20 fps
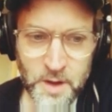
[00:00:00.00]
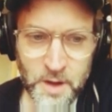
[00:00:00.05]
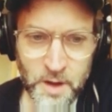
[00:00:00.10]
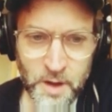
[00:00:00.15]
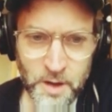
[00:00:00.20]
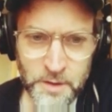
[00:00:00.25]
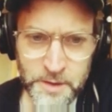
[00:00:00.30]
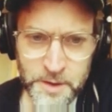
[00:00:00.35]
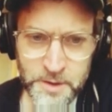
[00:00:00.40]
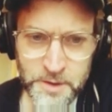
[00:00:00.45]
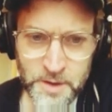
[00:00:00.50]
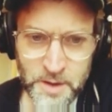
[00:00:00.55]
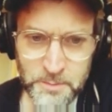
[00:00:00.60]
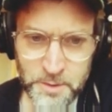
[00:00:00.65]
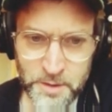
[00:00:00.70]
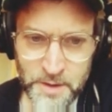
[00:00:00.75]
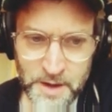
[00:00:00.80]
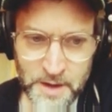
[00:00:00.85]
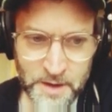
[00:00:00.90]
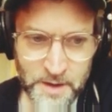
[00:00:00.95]
on the drum
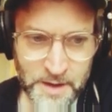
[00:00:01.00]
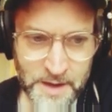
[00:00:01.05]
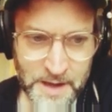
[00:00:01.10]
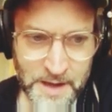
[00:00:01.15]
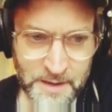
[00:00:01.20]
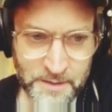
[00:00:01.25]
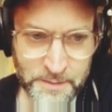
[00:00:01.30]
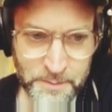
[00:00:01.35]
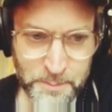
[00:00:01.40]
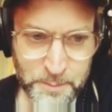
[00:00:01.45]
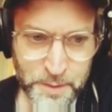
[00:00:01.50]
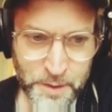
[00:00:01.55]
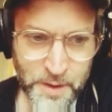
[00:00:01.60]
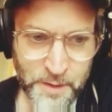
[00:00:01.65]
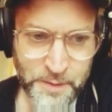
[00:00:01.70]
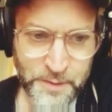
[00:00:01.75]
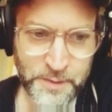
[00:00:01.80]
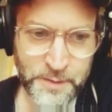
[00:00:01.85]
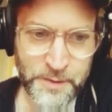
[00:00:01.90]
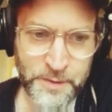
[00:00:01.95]
track, I have put
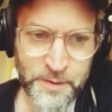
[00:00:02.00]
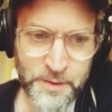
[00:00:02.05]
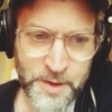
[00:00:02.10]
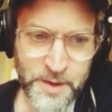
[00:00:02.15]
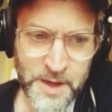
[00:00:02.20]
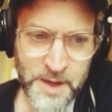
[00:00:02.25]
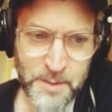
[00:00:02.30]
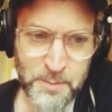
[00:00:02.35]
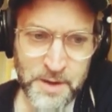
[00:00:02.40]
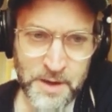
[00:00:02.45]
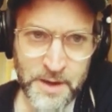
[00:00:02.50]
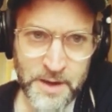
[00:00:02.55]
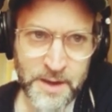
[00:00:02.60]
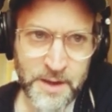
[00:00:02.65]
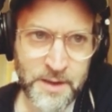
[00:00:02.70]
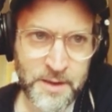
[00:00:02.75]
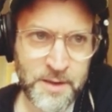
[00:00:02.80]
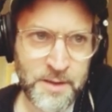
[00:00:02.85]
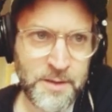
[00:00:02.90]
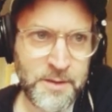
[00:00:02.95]
a free
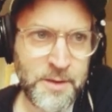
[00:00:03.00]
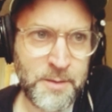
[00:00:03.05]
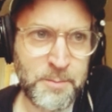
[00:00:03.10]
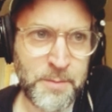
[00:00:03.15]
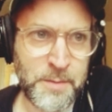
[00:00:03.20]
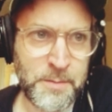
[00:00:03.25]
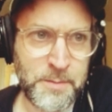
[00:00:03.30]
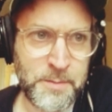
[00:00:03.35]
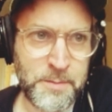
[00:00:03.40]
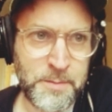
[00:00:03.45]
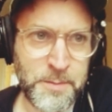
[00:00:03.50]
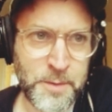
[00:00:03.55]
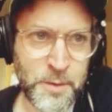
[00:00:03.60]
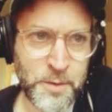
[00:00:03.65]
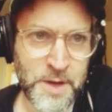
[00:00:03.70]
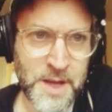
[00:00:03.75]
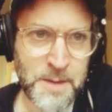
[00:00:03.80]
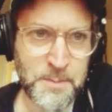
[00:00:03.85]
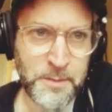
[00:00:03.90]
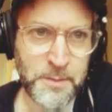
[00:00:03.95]
plugin
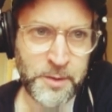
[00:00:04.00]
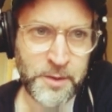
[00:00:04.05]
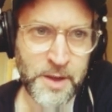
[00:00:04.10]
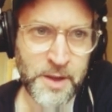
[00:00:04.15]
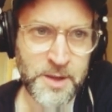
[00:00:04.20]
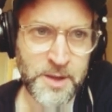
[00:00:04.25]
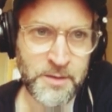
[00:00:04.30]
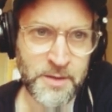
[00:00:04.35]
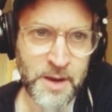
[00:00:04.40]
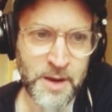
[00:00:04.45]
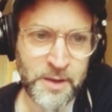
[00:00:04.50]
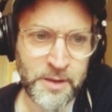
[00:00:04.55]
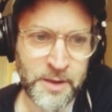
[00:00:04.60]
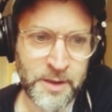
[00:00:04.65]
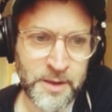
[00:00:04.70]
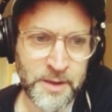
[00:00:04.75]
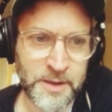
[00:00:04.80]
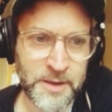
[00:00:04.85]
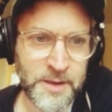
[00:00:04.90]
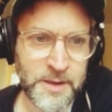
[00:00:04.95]
called M
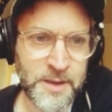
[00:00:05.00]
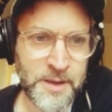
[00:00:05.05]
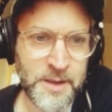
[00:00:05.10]
Saturator,